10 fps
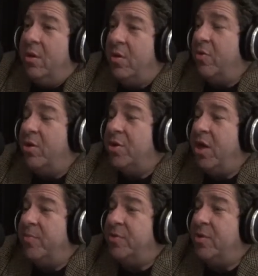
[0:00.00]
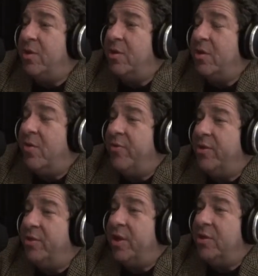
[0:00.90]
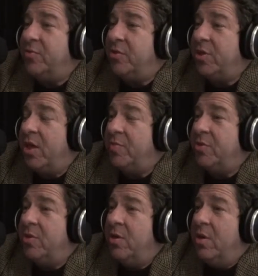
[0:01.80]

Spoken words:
They were all tapes. The evidence against him was tapes.